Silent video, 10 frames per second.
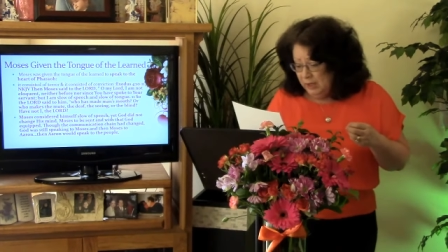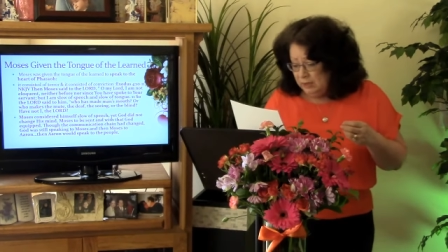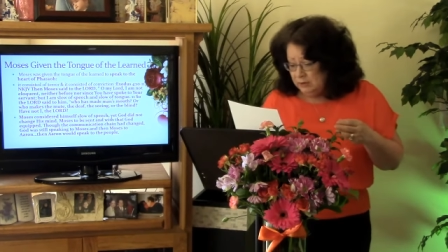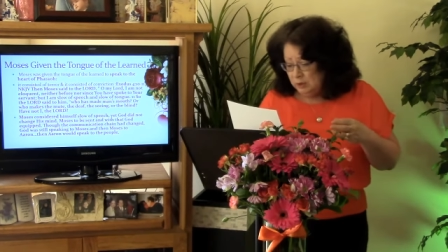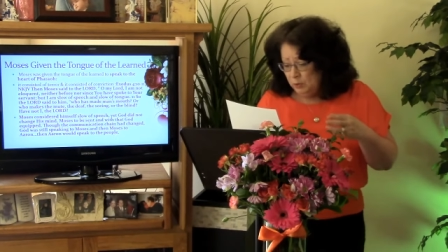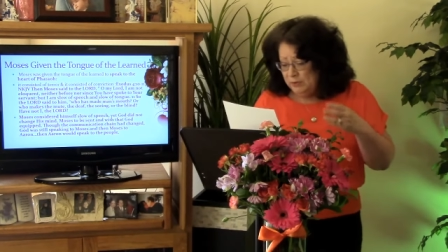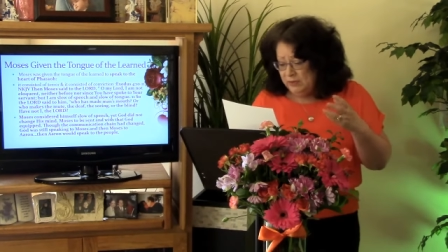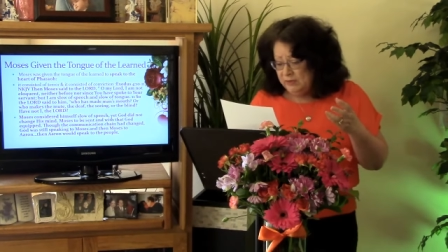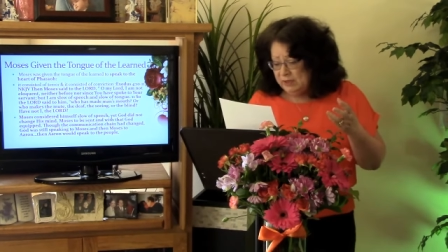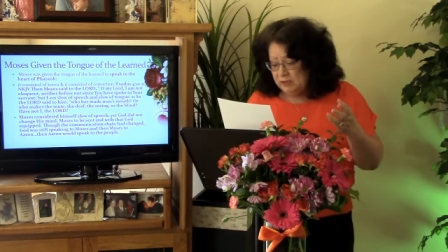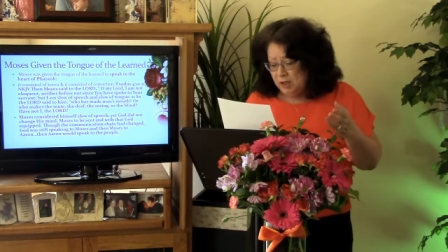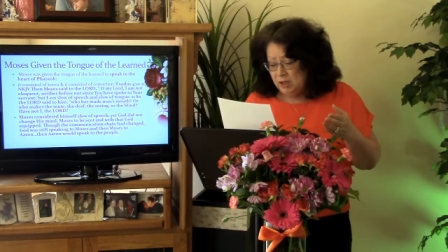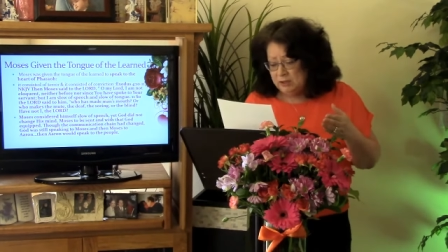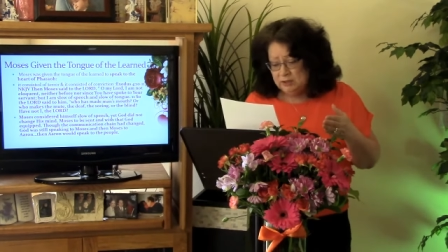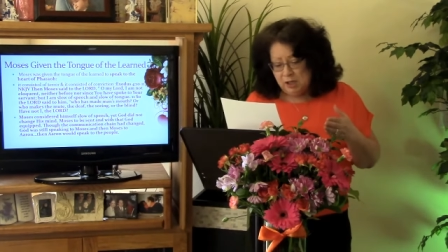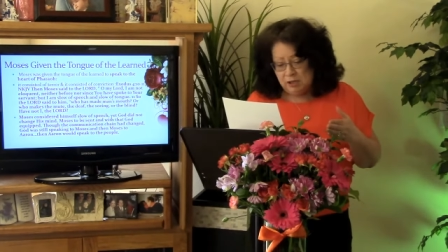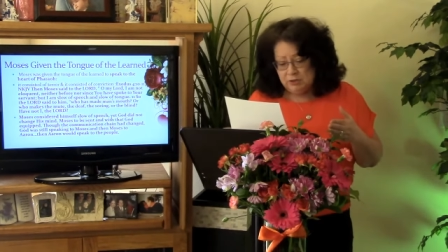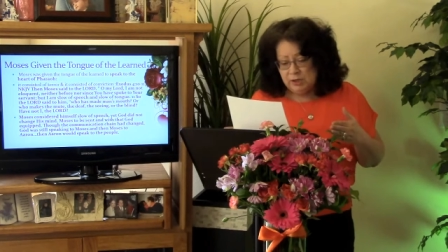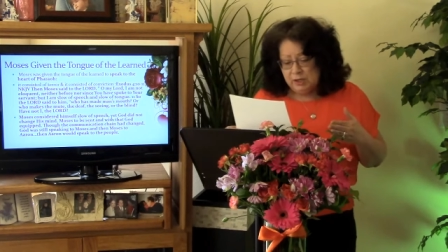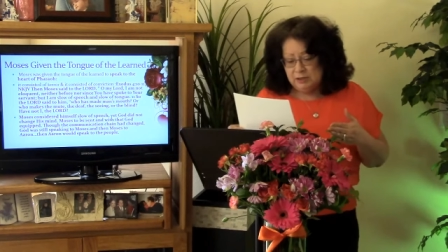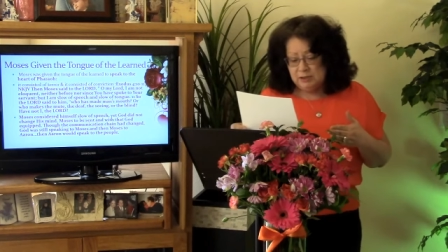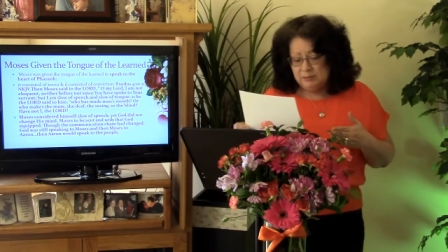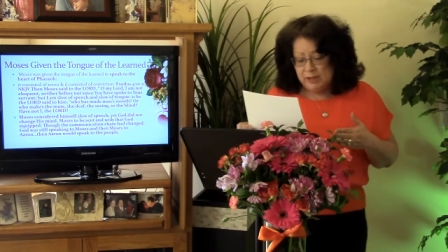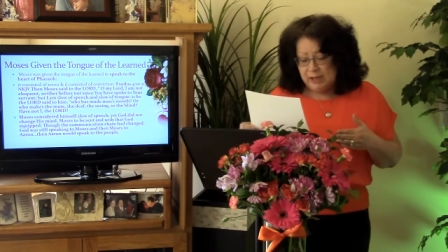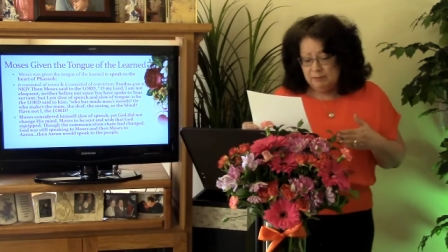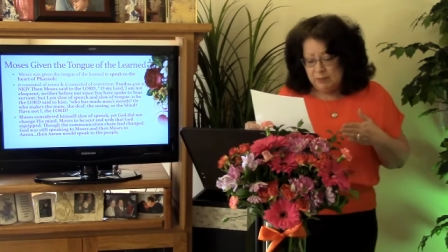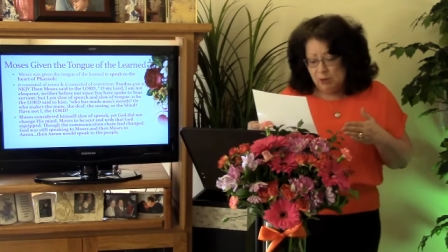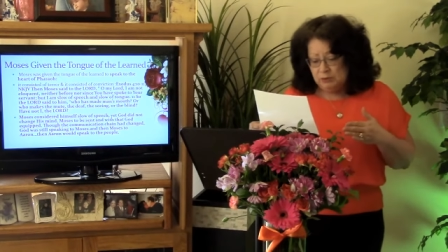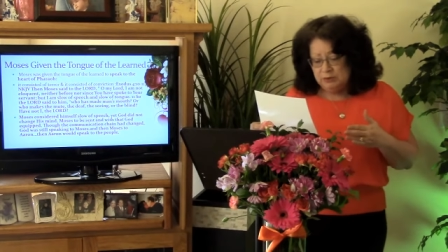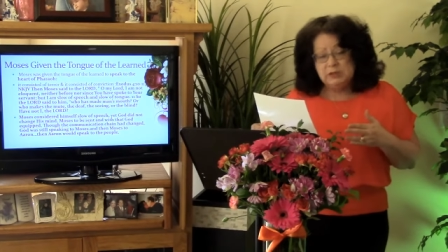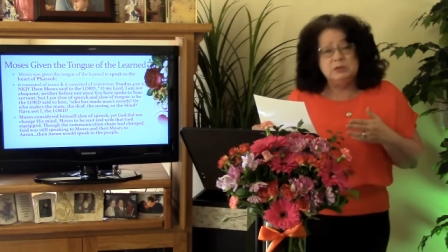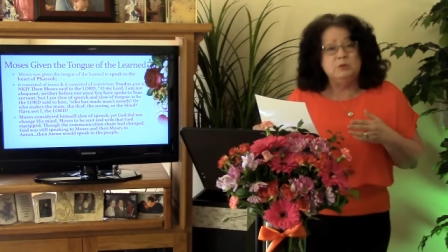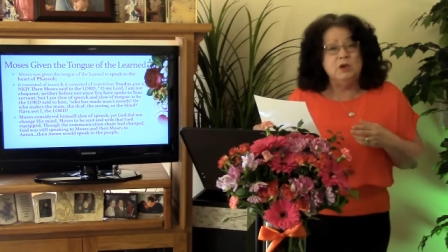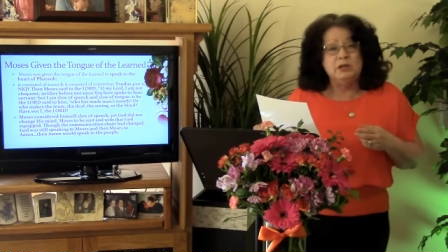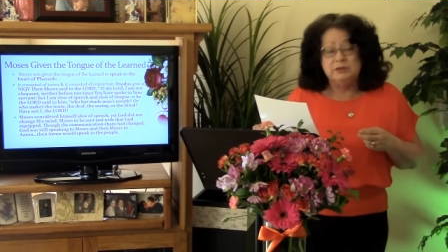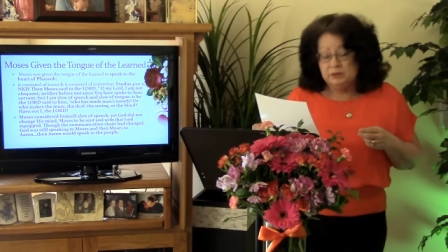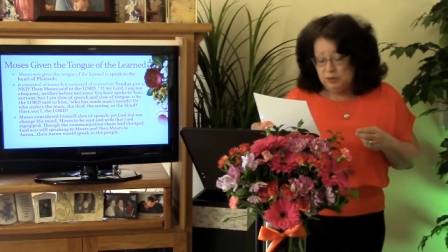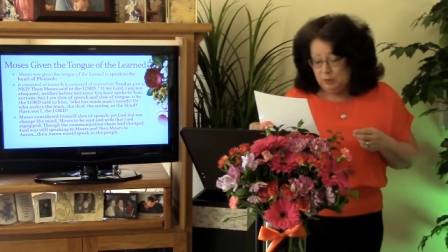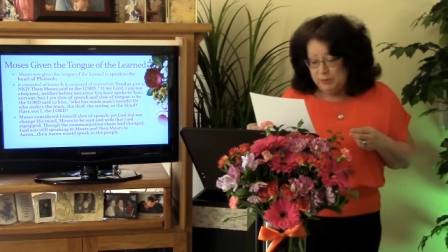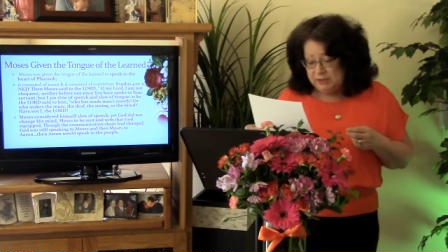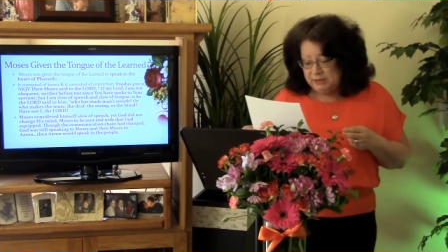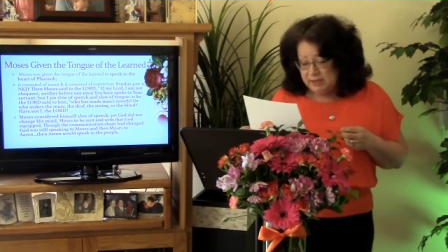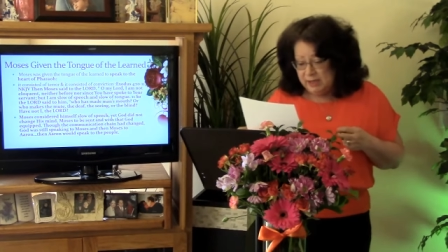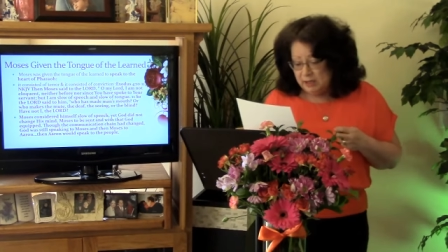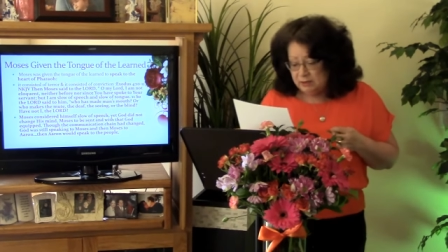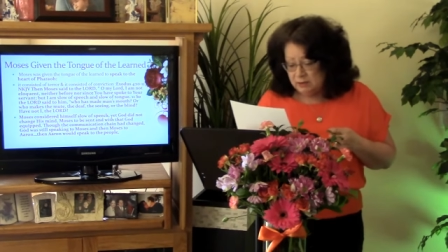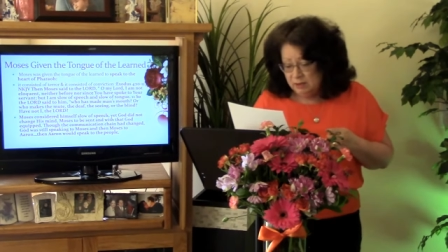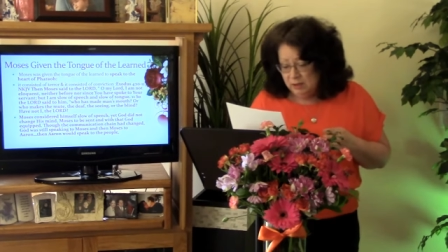And so within this, God did not change his mind. Moses was to be sent.